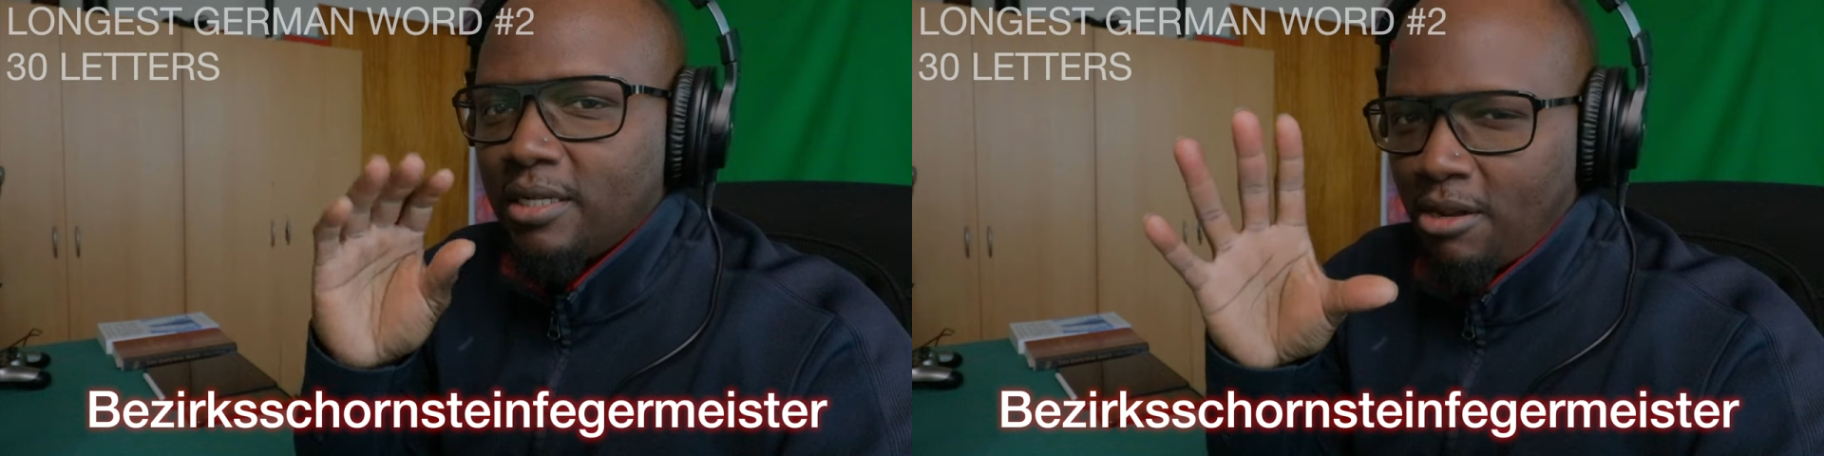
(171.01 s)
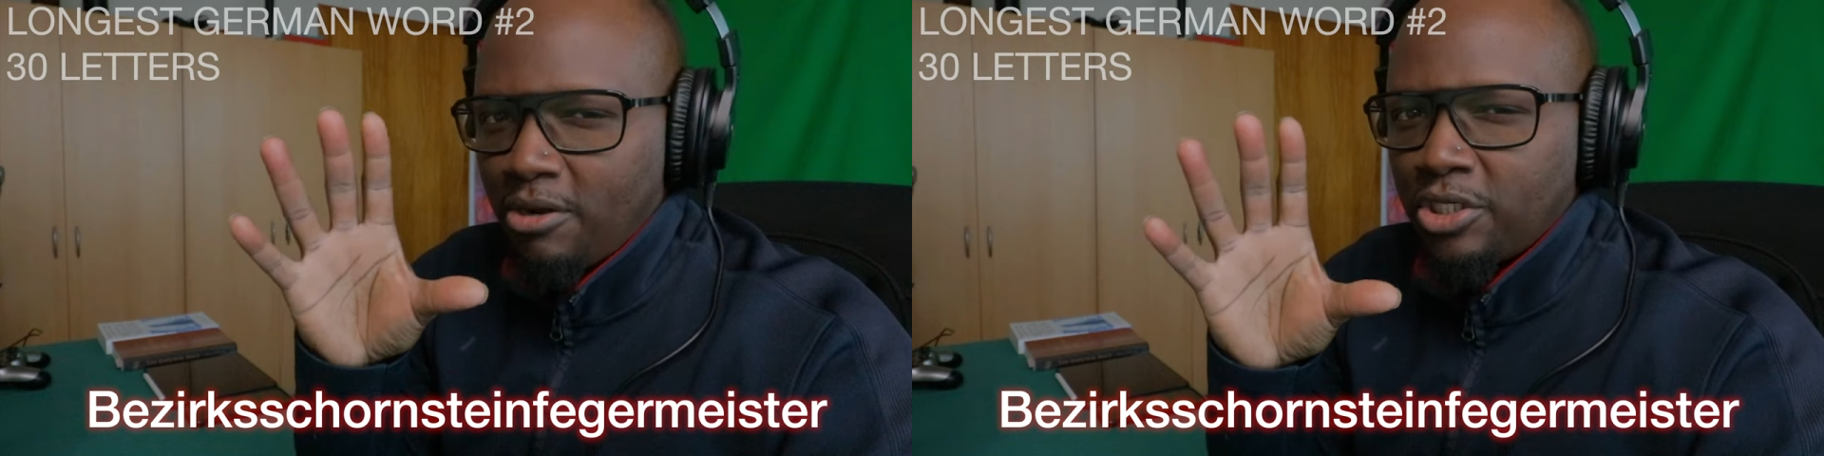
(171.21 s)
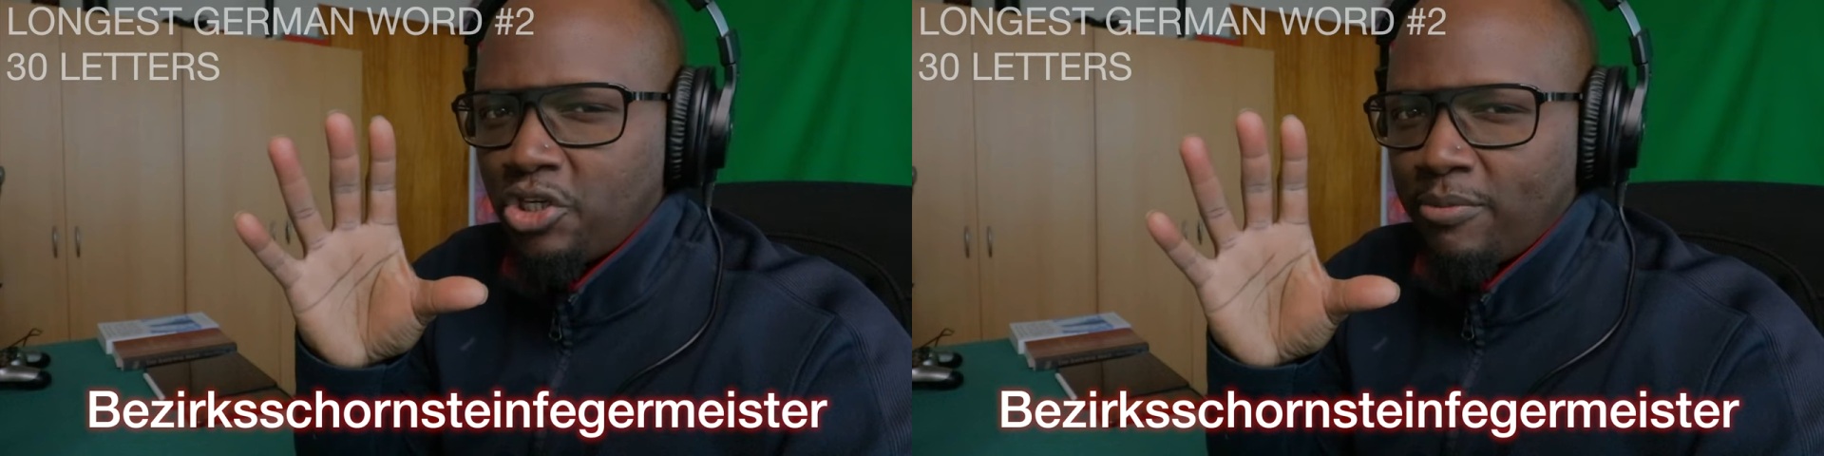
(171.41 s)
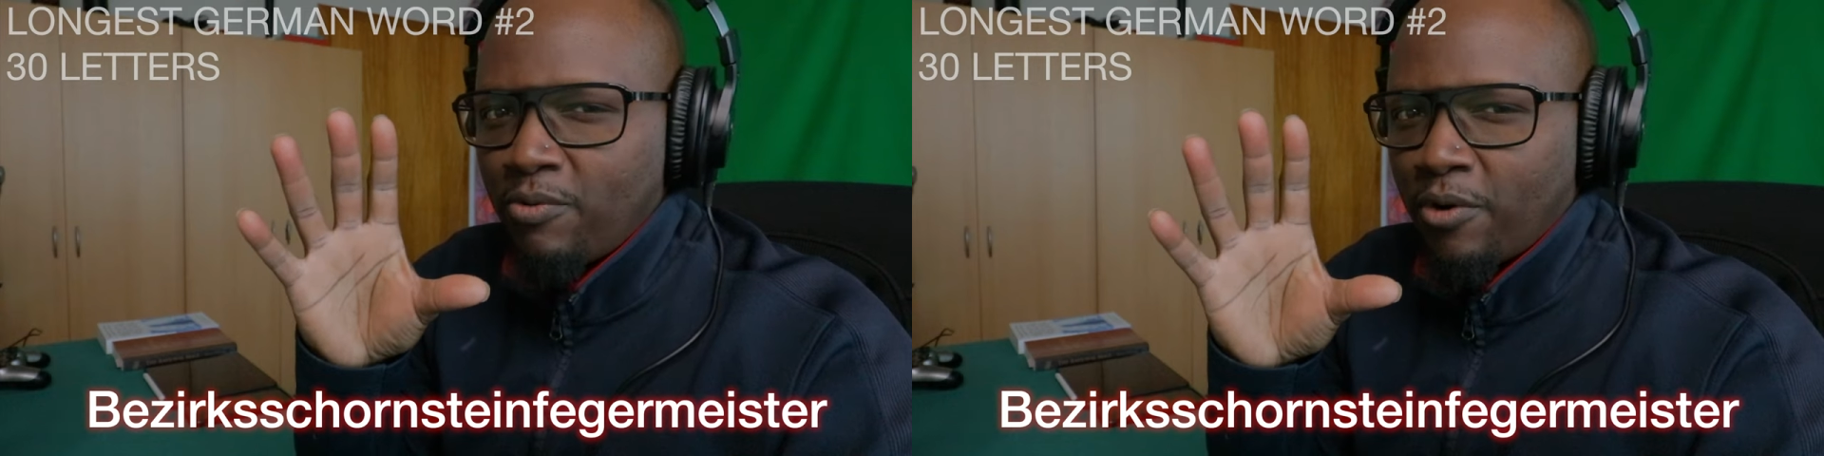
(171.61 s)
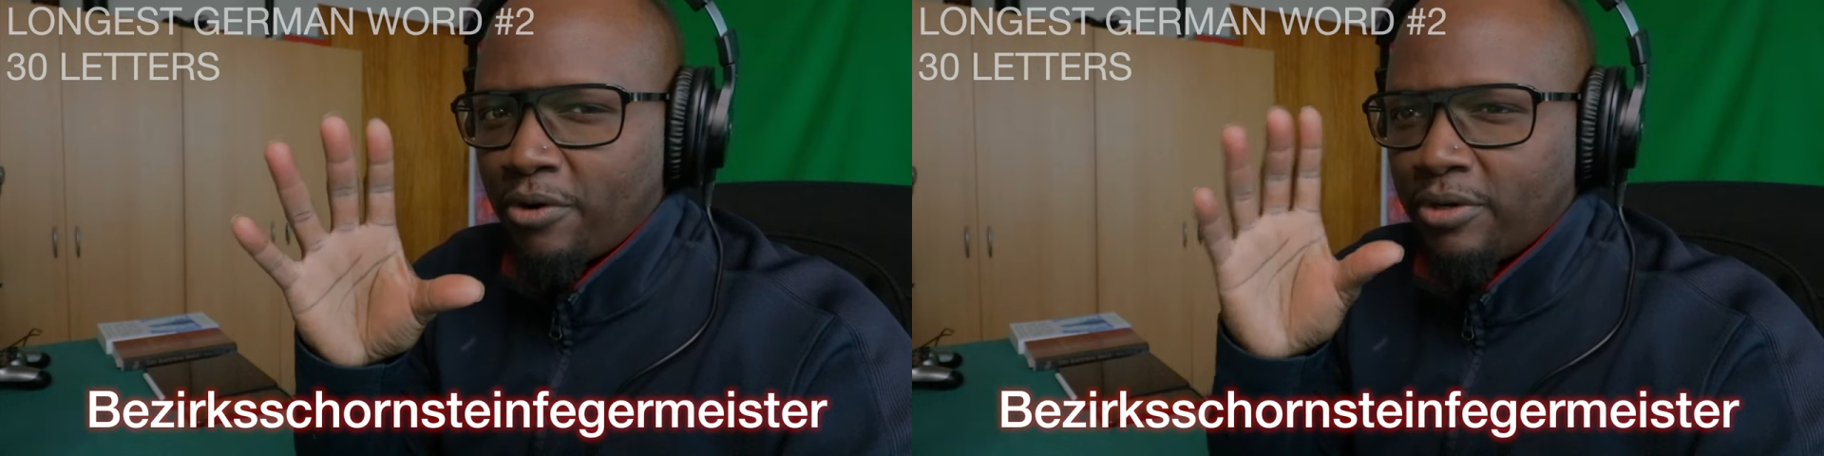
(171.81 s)
Longest
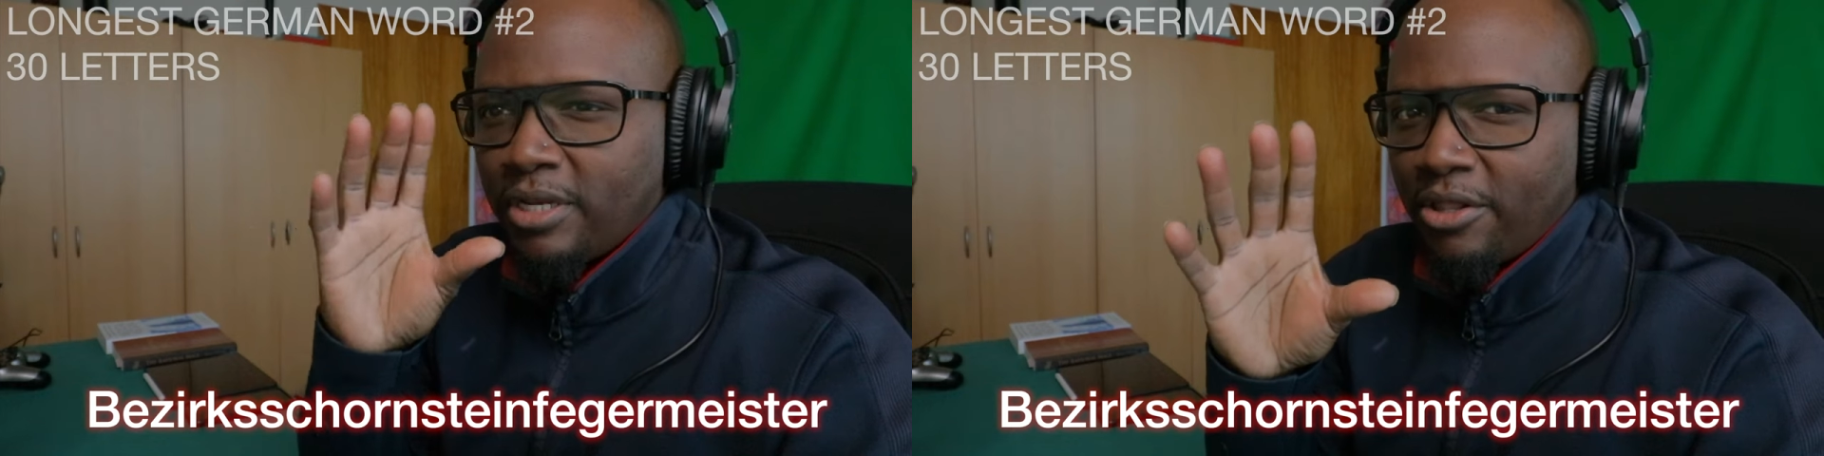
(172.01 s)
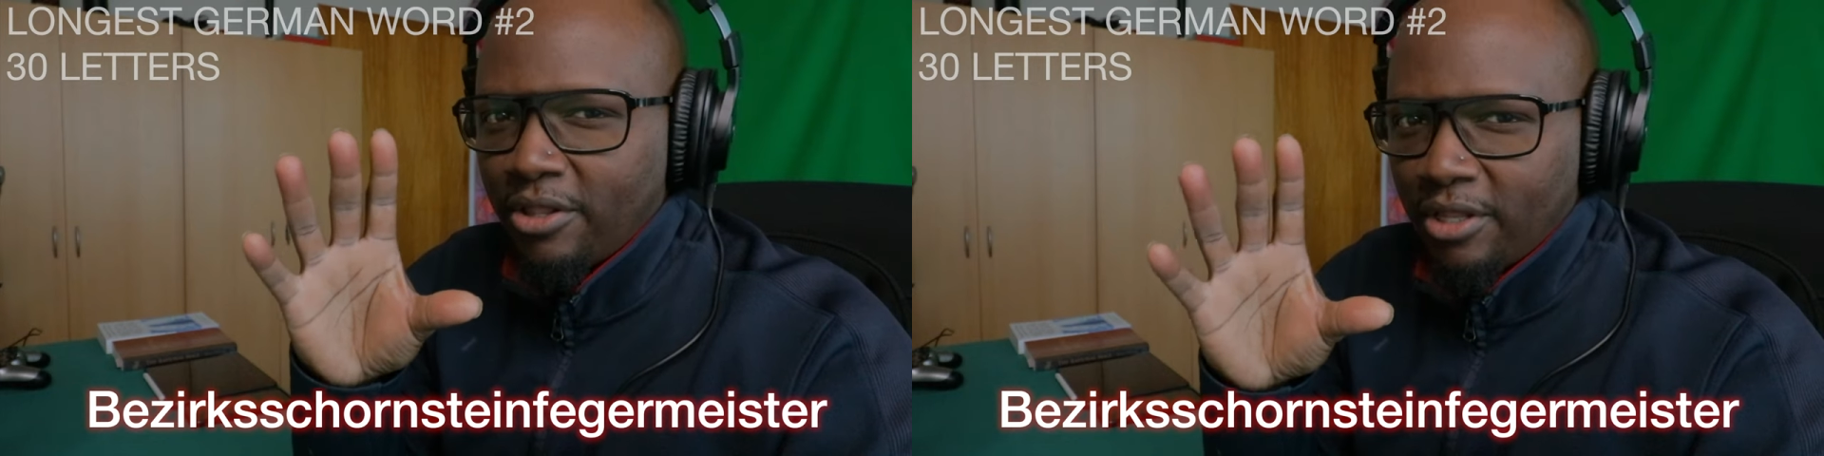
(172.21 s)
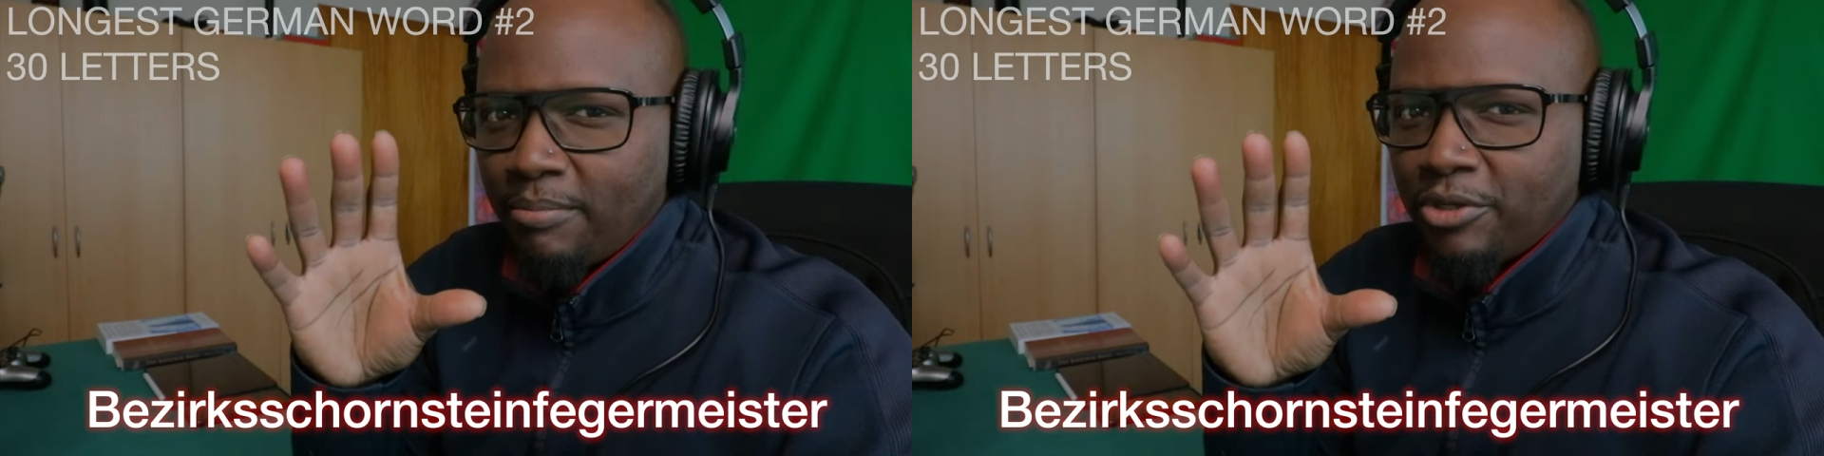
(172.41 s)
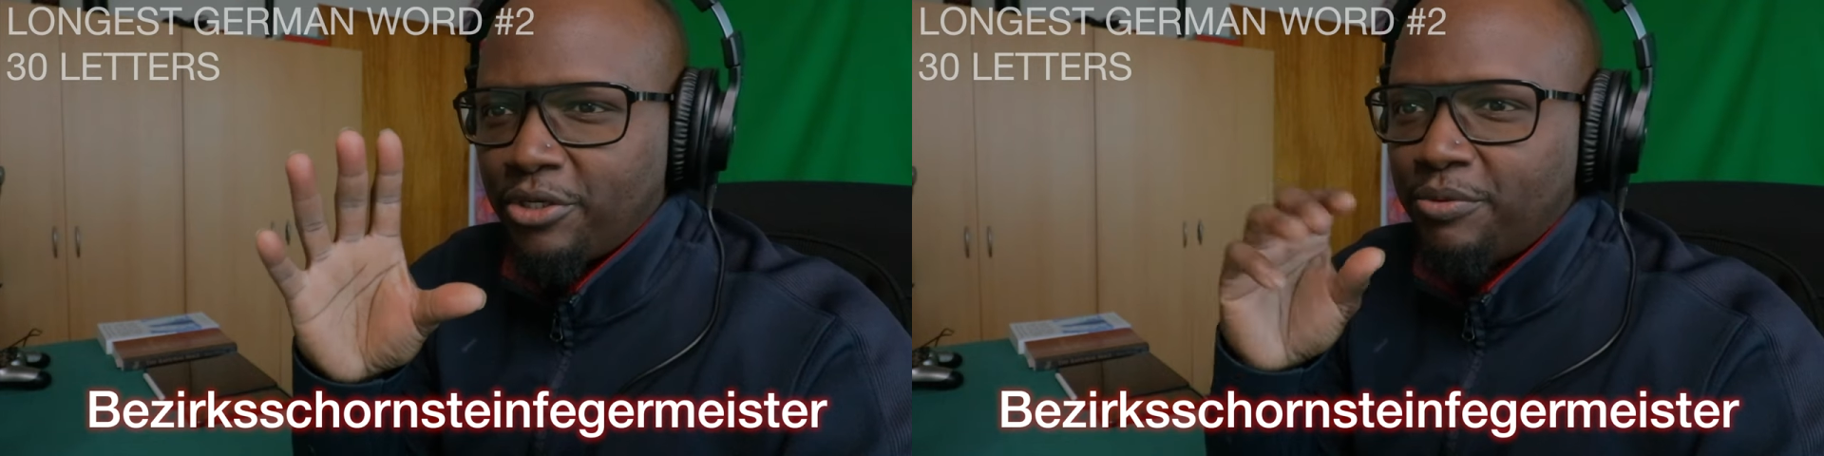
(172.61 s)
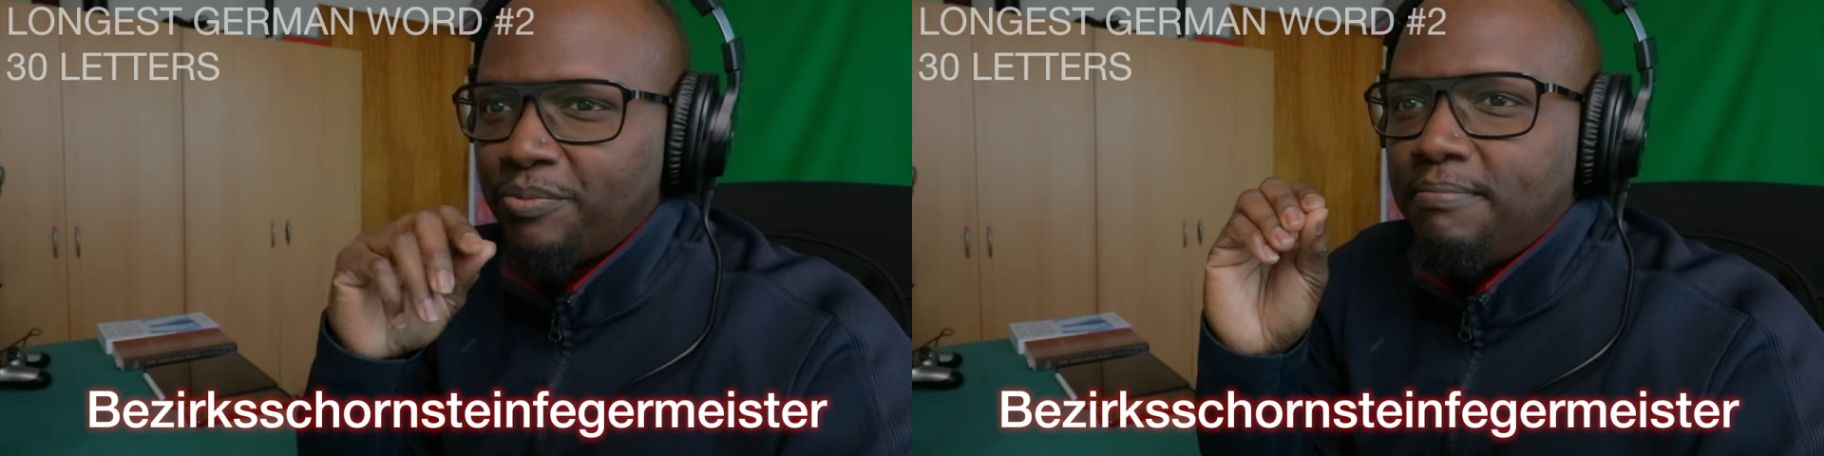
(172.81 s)
German word, number
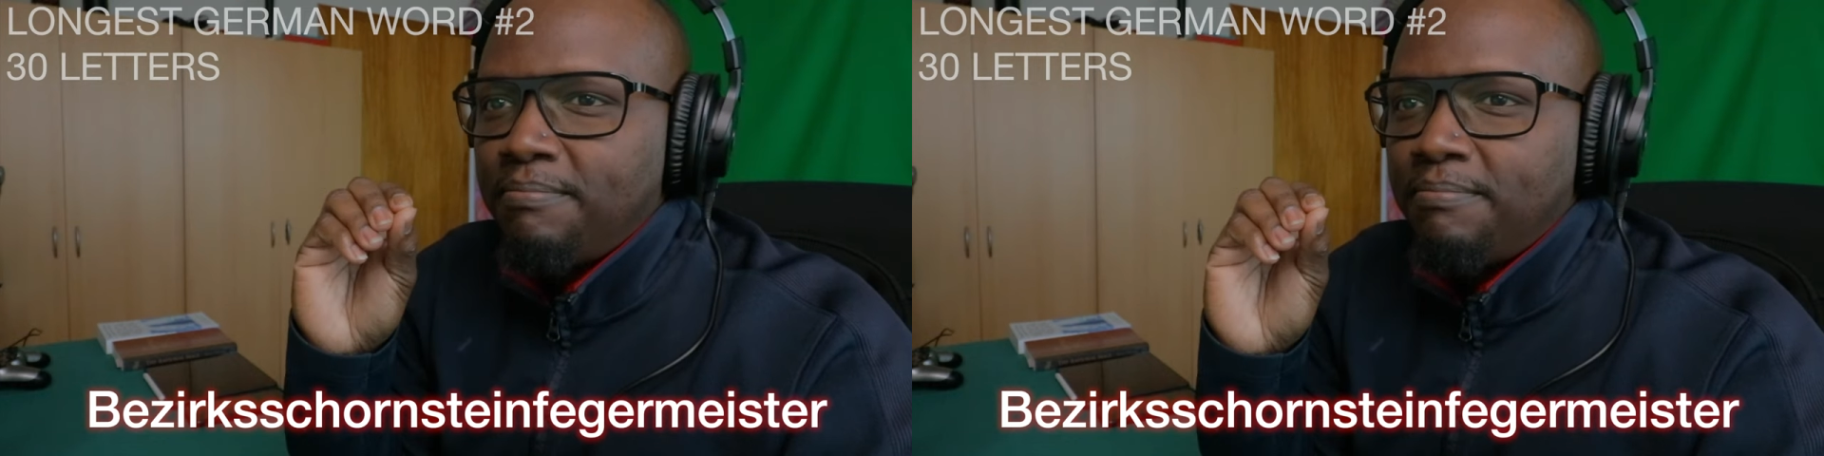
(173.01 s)
two.